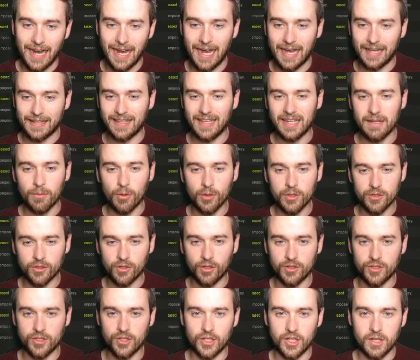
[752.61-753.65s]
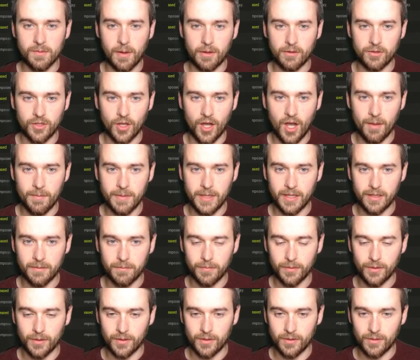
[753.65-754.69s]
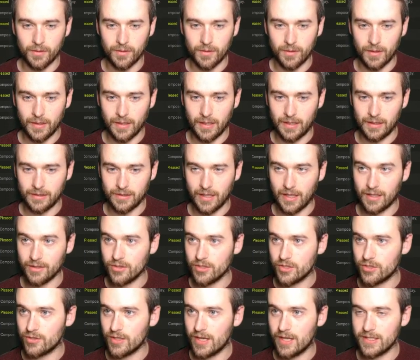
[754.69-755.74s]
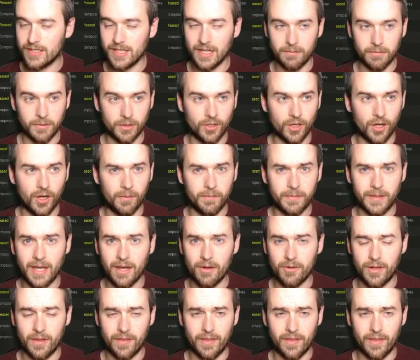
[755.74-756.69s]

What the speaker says: And then I'm also concerned about Darmian, but I'll just try and tell him to calm down, I